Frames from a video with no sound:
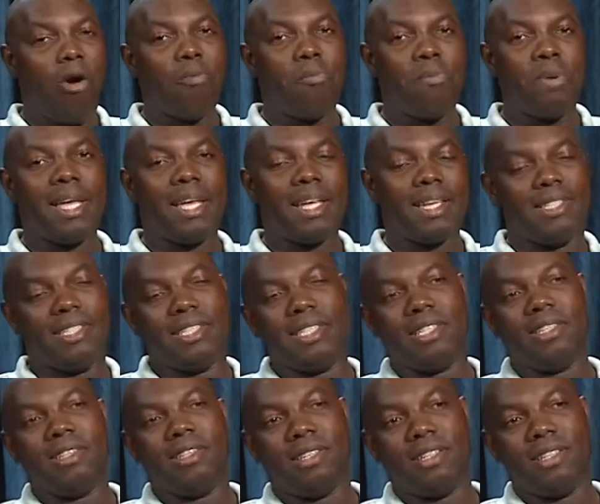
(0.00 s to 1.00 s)
big a
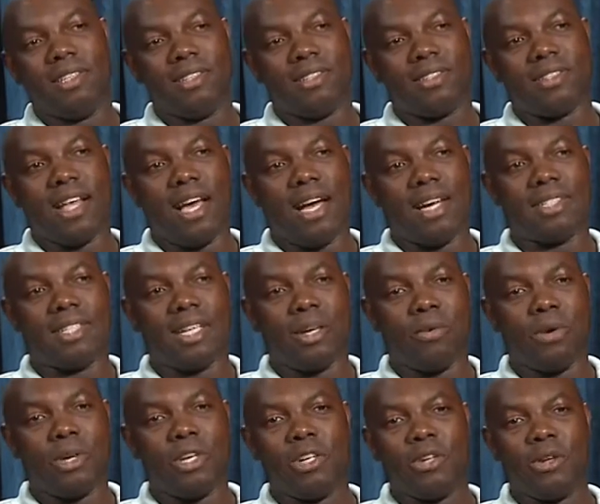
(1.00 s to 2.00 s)
deal is that?
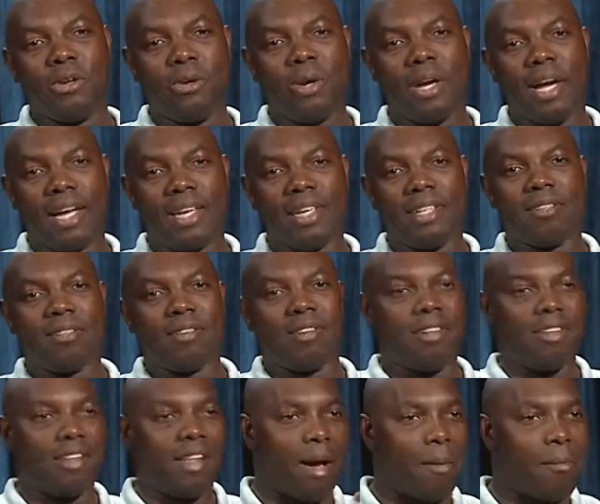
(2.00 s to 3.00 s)
When you look at it,
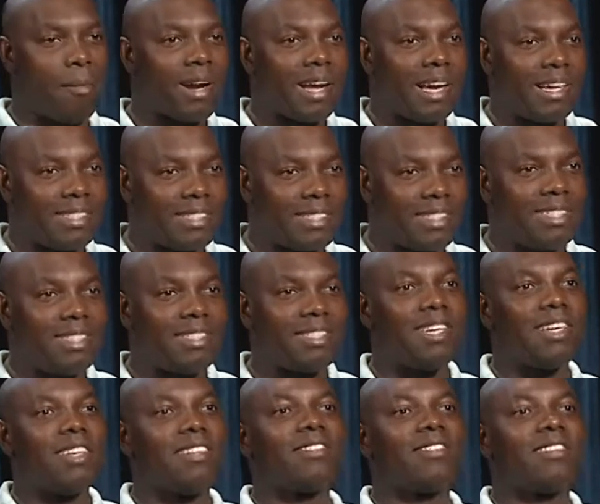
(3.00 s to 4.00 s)
America still
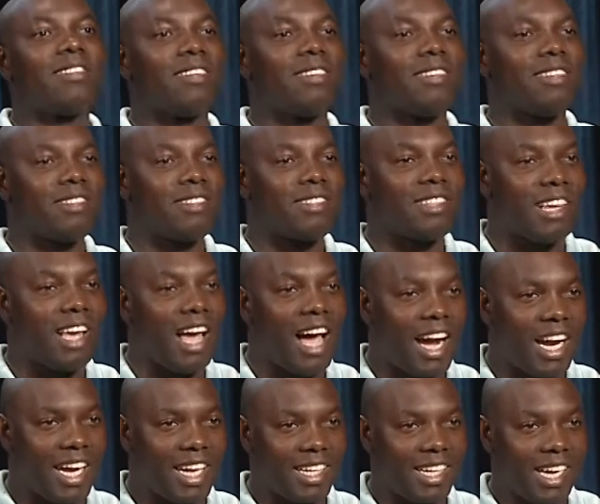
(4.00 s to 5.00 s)
says it's a
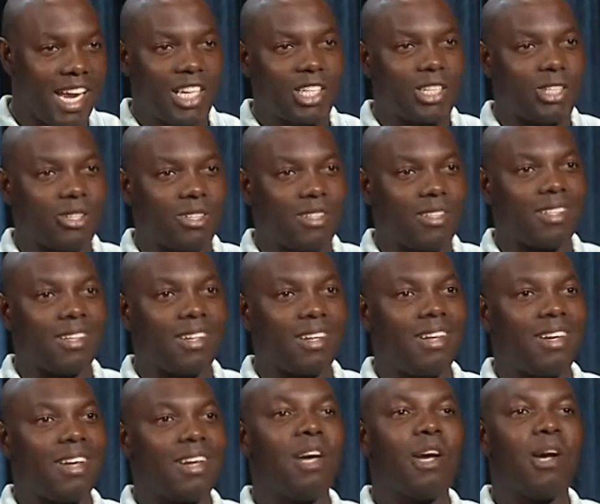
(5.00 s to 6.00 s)
young nation.
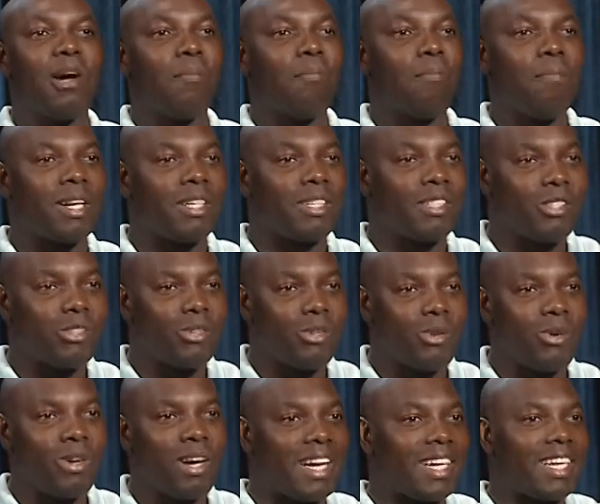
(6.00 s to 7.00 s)
But you
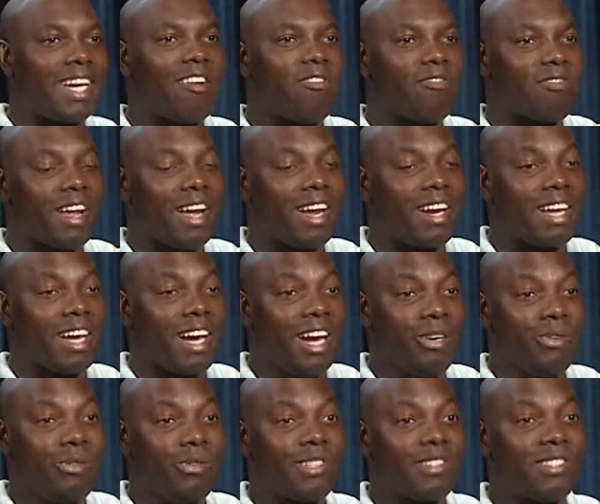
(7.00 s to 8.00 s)
look at African
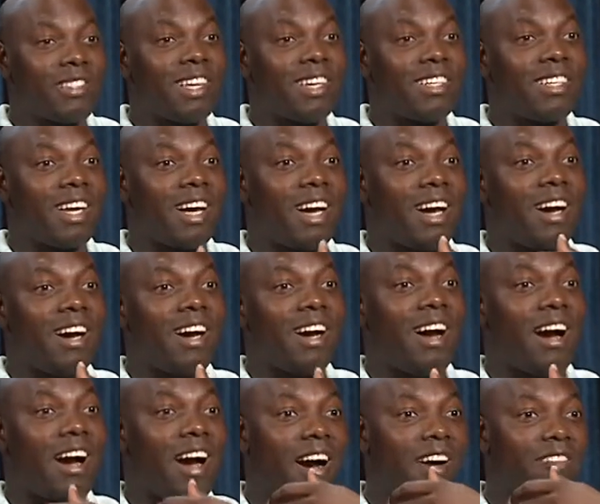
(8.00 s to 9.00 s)
countries that
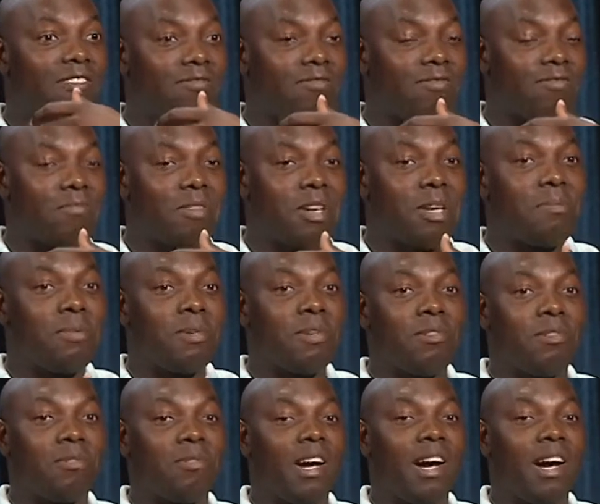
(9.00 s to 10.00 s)
have maybe